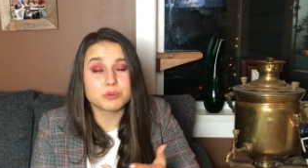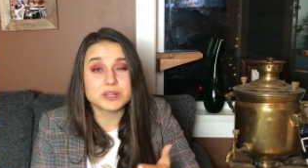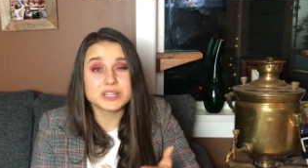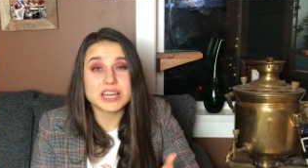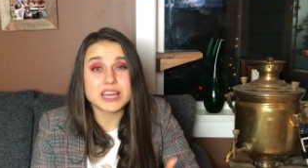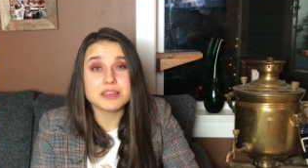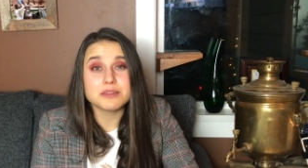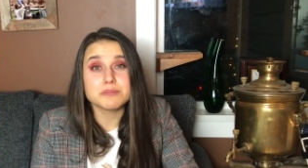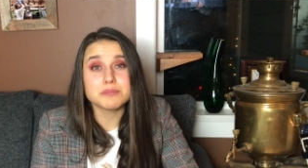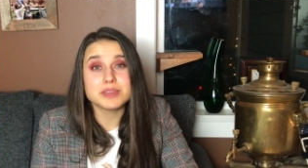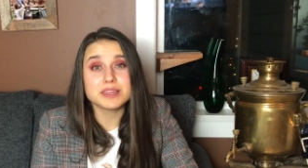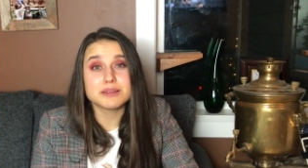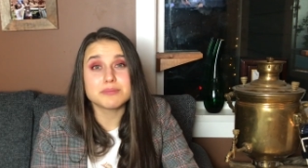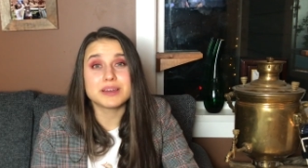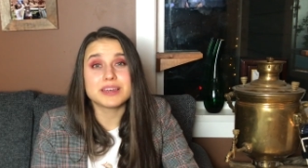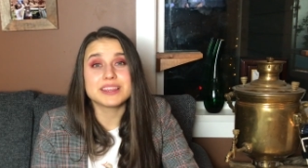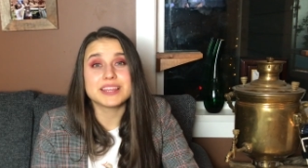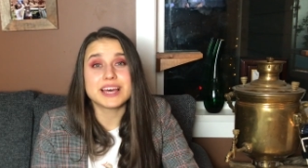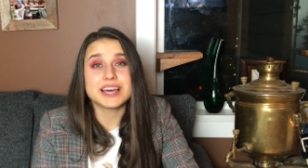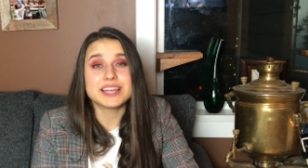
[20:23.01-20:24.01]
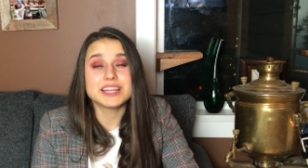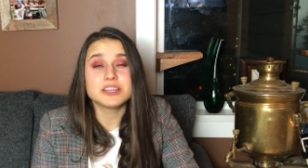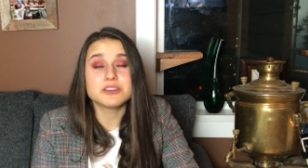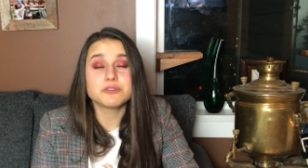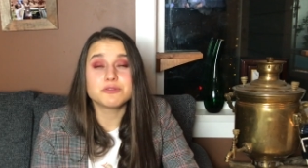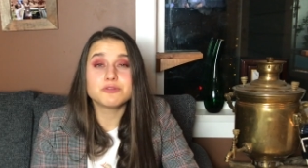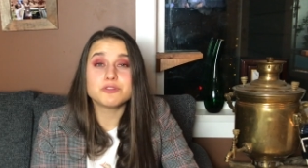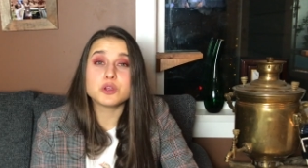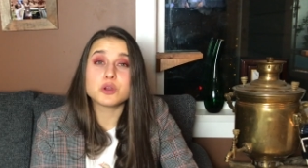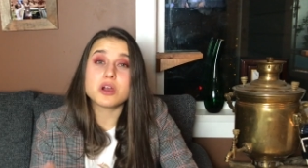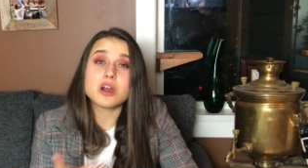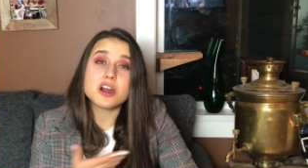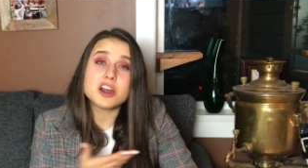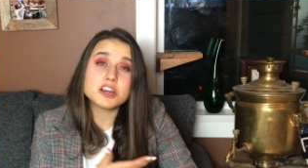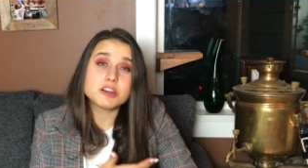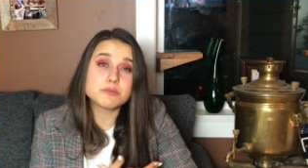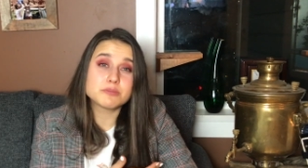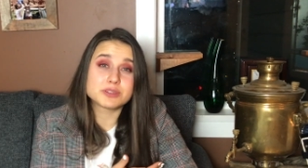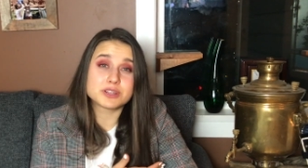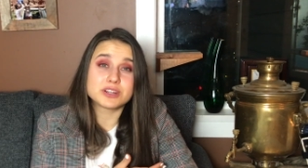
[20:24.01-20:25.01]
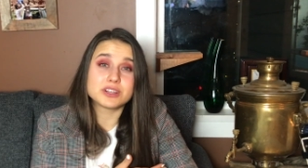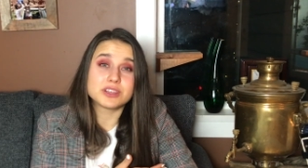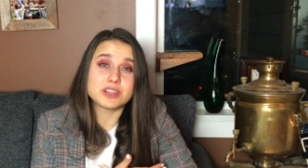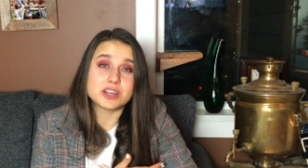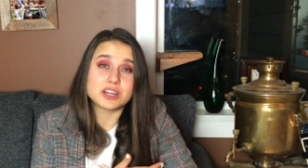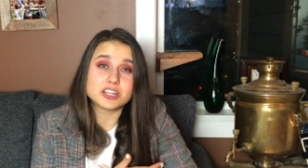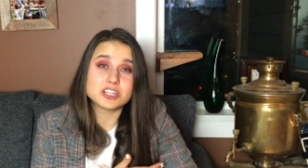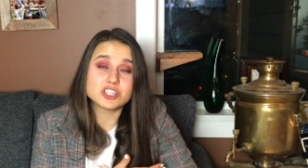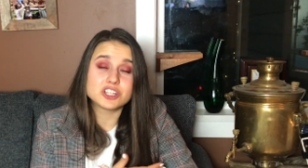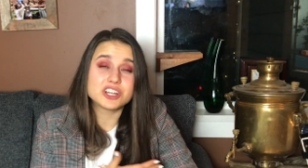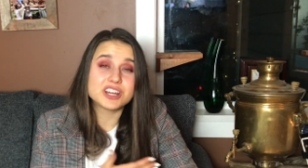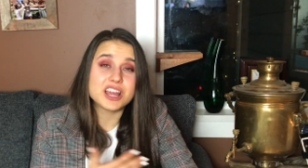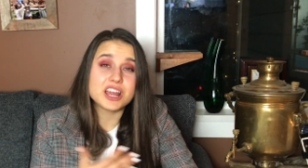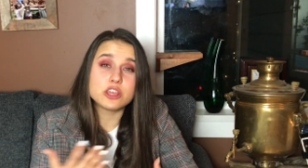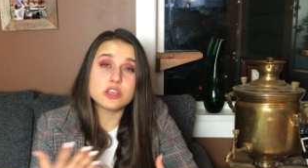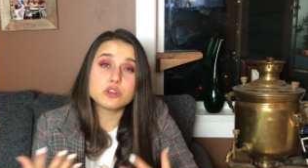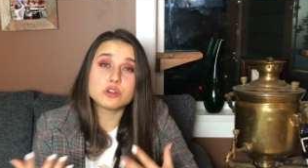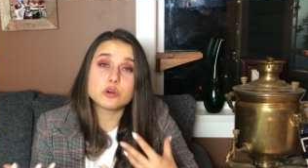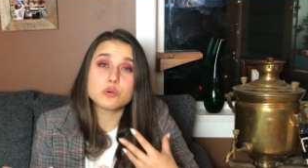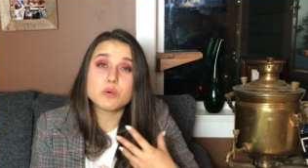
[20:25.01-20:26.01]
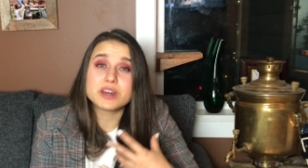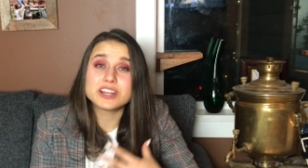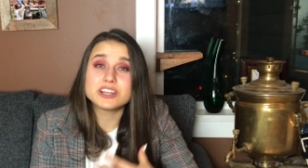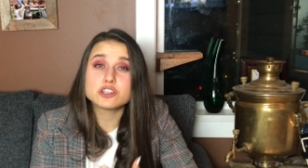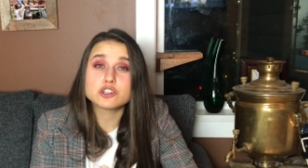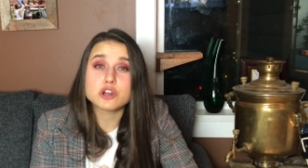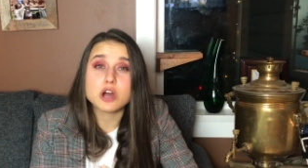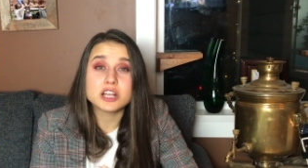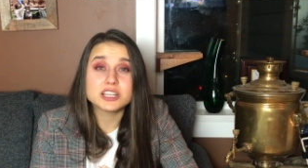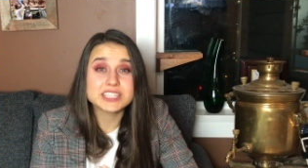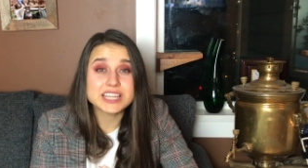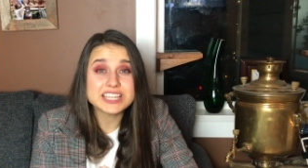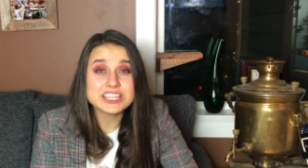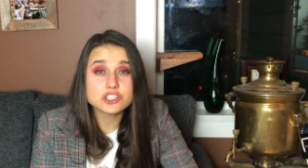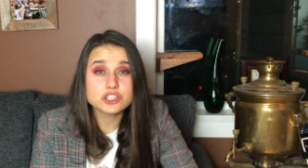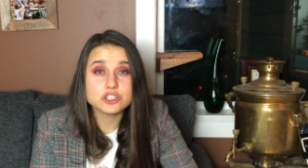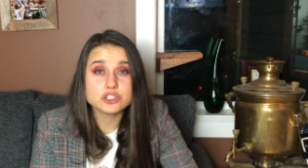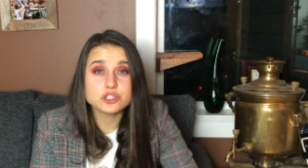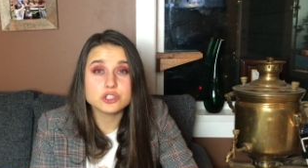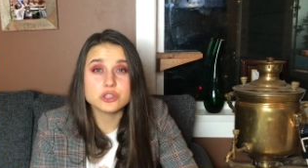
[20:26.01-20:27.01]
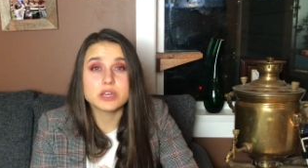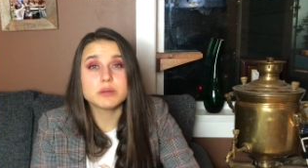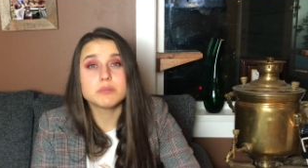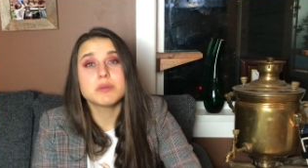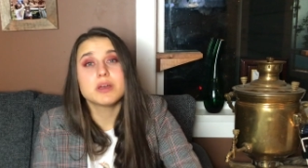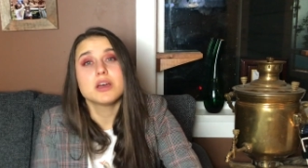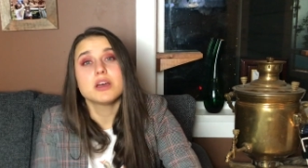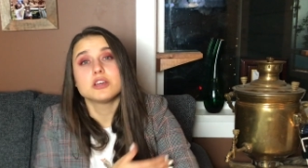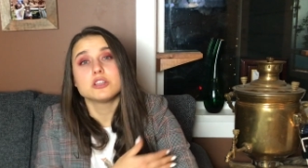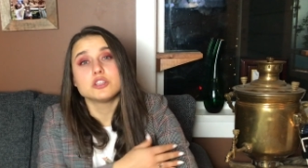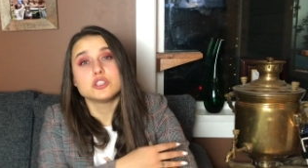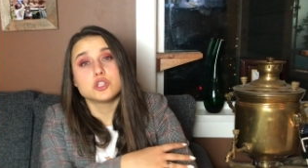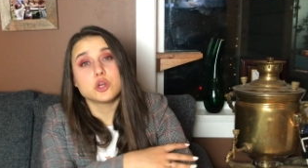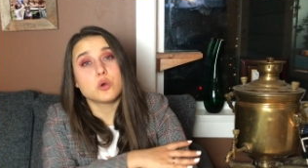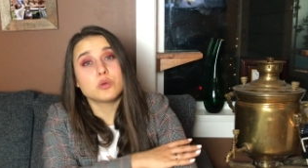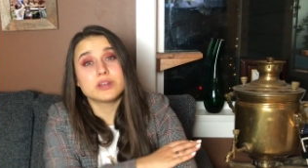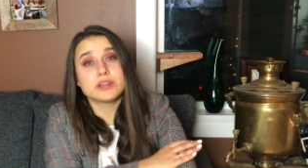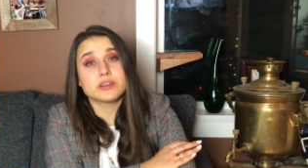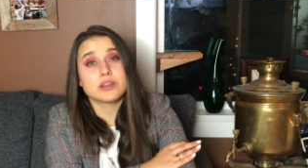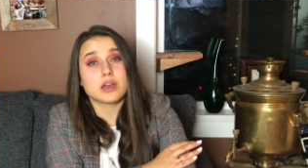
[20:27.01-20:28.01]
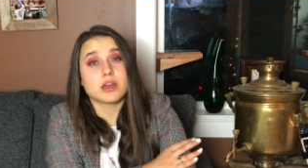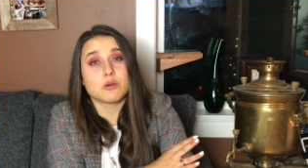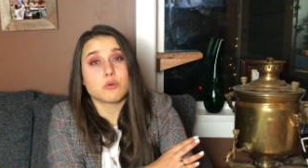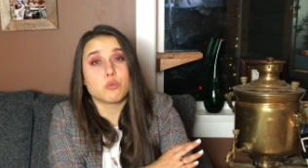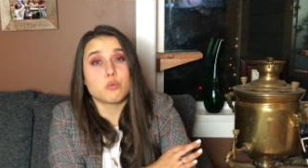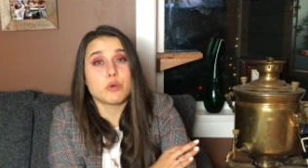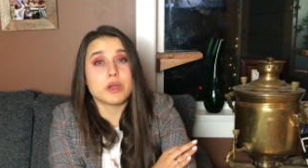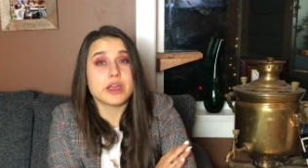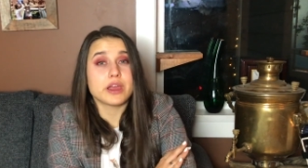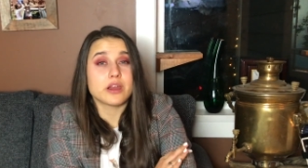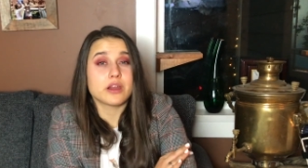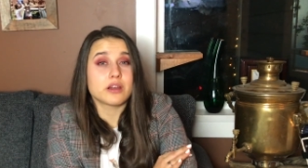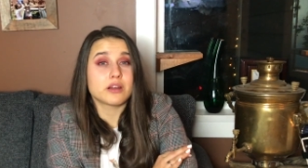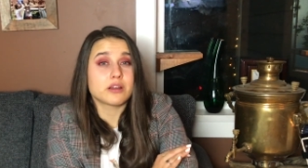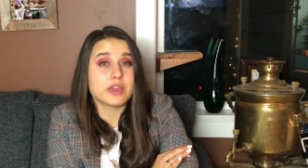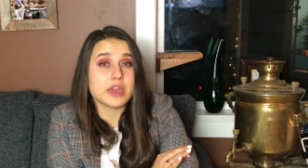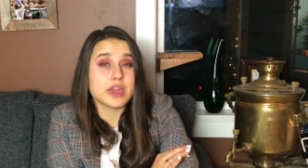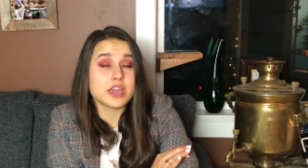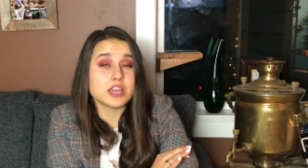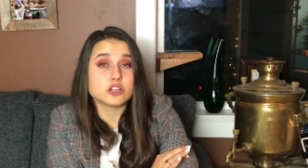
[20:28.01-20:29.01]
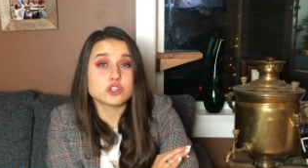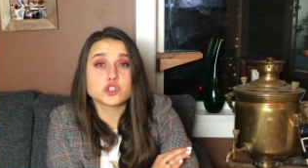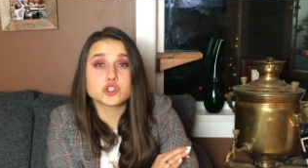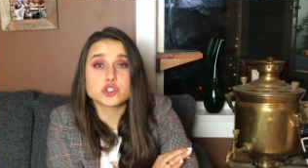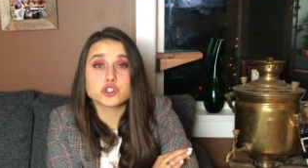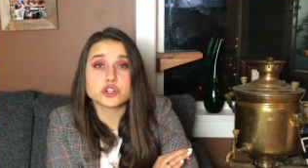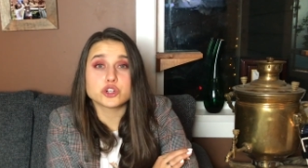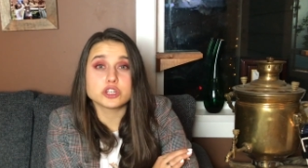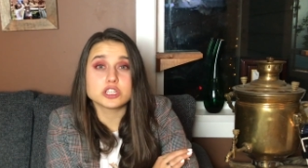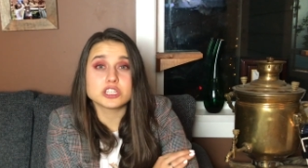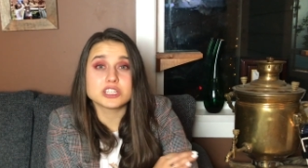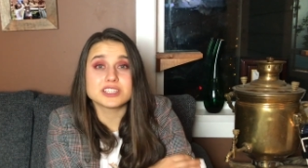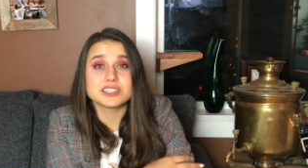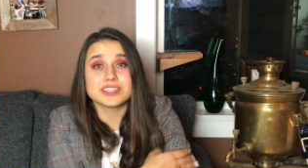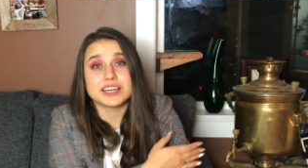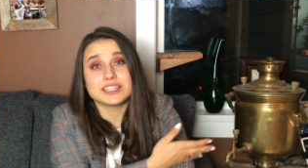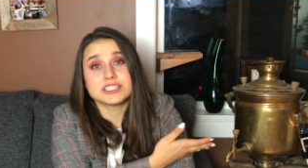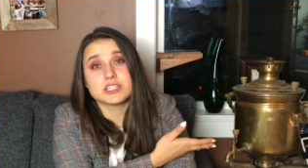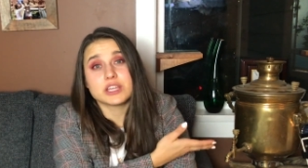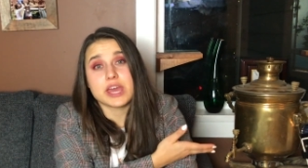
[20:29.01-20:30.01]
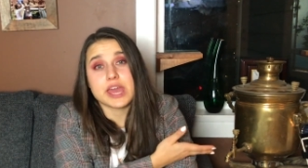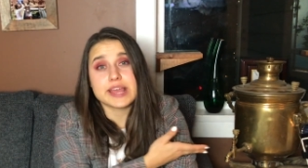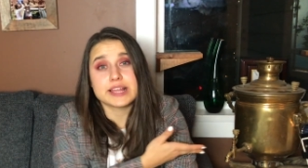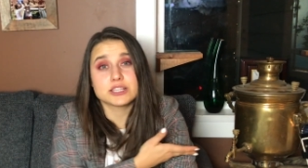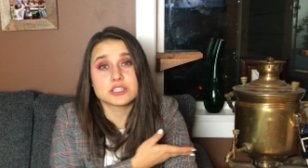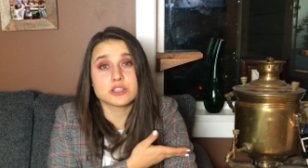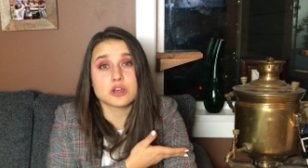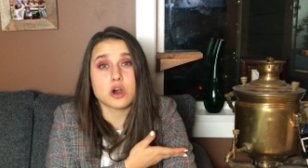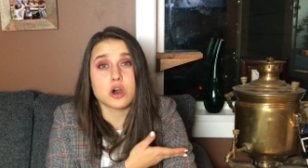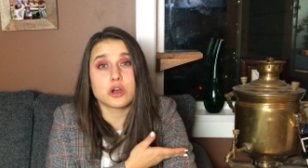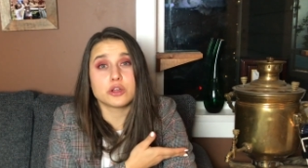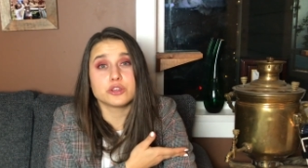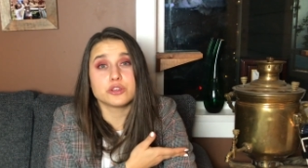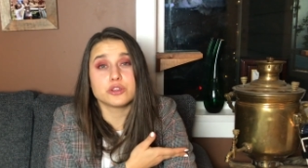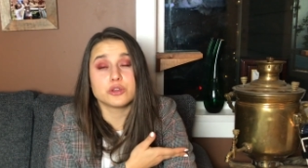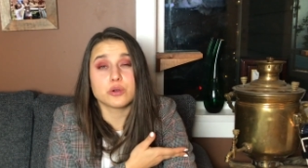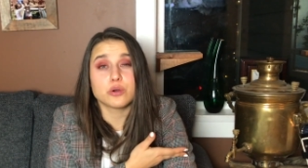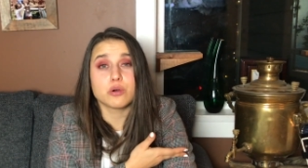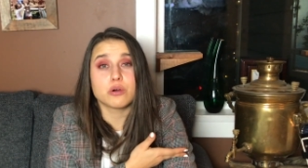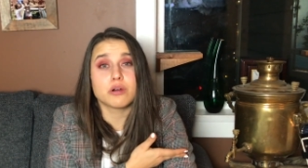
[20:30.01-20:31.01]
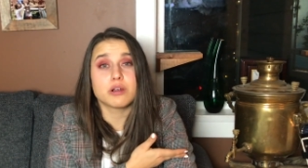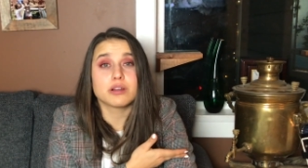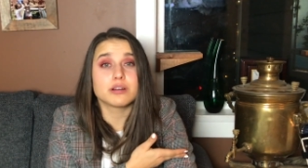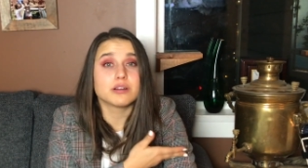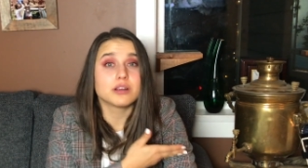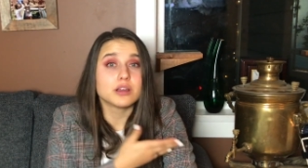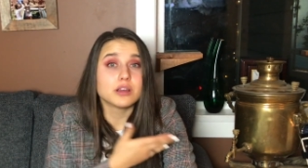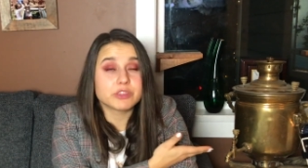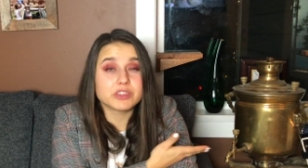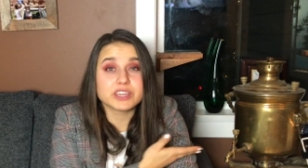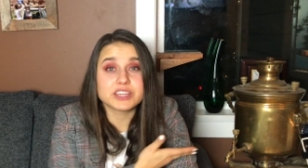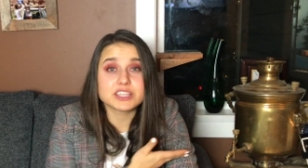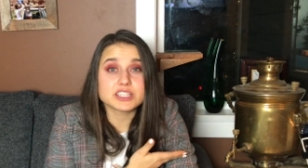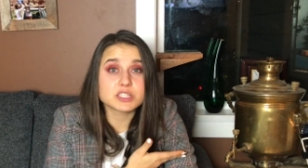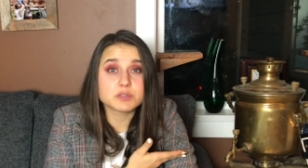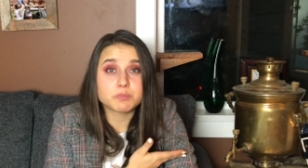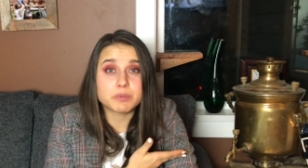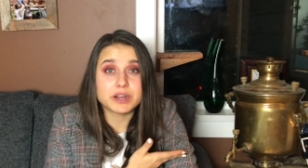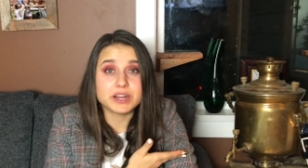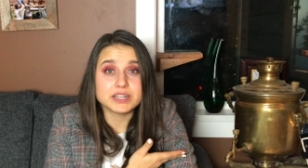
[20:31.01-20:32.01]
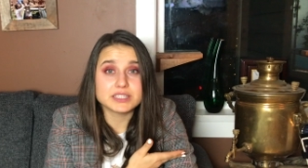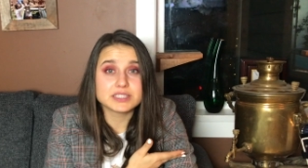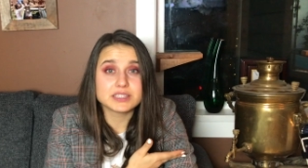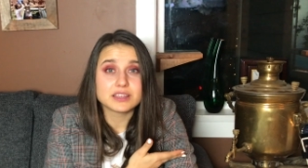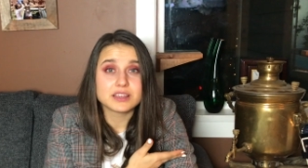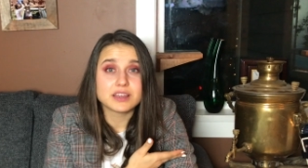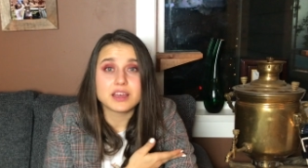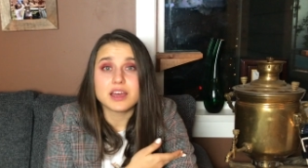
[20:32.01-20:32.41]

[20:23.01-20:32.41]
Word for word: What I mean by that, if your arms are larger and you don't want to draw attention to them, don't wear a shirt that ends on your thickest part.